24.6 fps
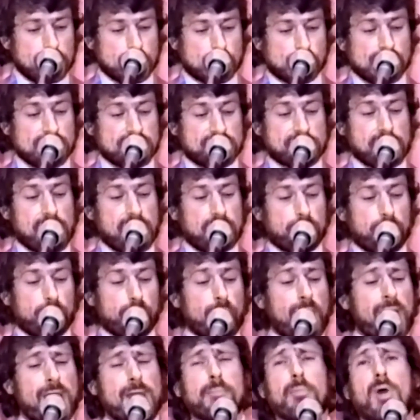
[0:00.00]
She
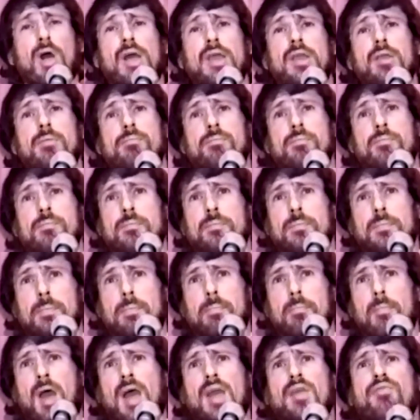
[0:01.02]
said, Rabbi,
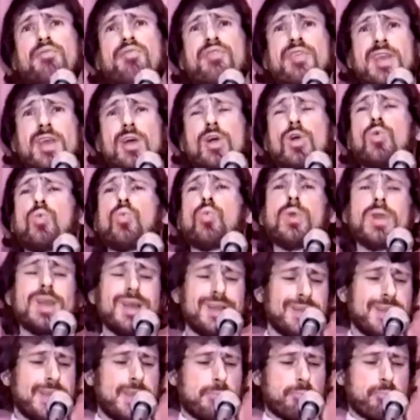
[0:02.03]
I feel
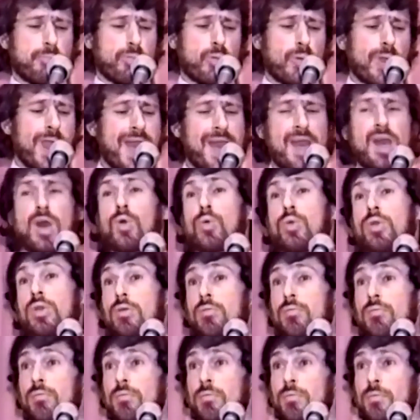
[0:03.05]
really proud